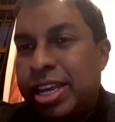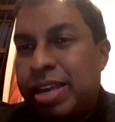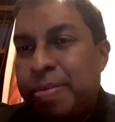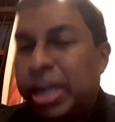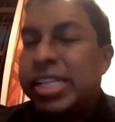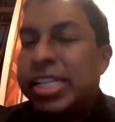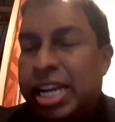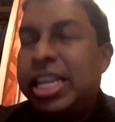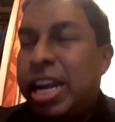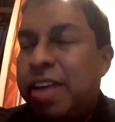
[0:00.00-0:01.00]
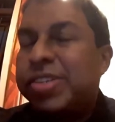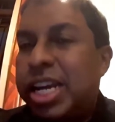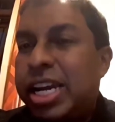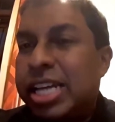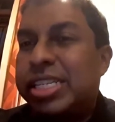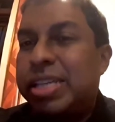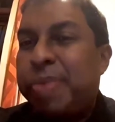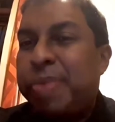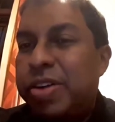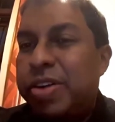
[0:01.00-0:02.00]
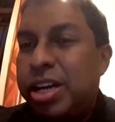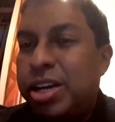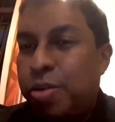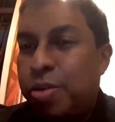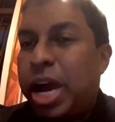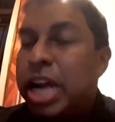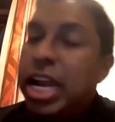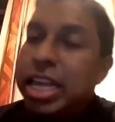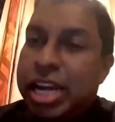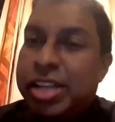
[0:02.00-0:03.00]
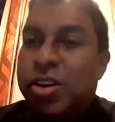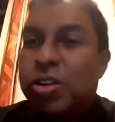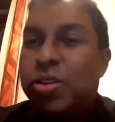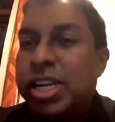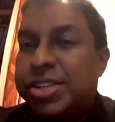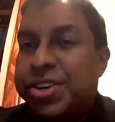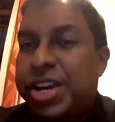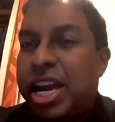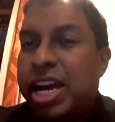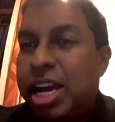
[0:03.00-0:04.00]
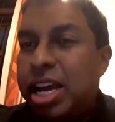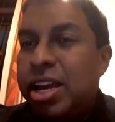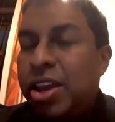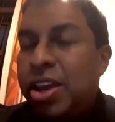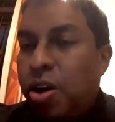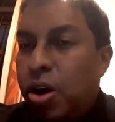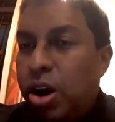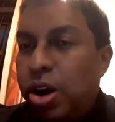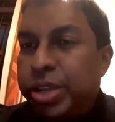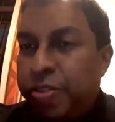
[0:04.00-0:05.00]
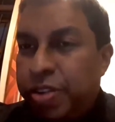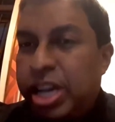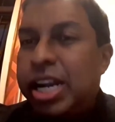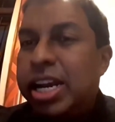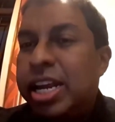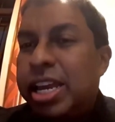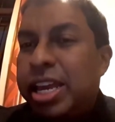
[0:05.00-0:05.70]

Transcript: But certainly the head of state has the power to pardon, and that is not only in Sri Lanka, all over the world.